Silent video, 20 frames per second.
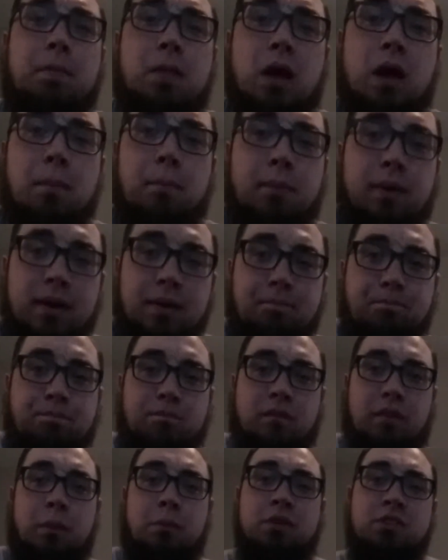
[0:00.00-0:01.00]
but
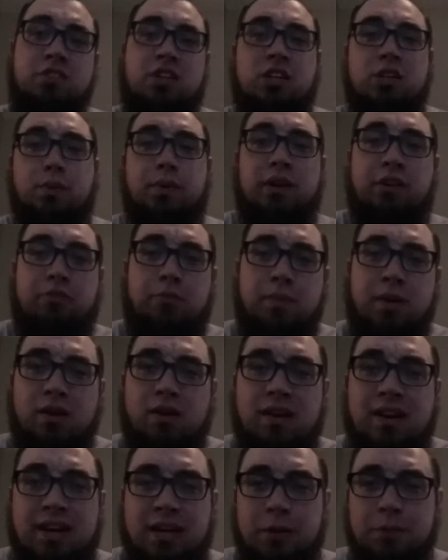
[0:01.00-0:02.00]
I'm going to start doing it from here on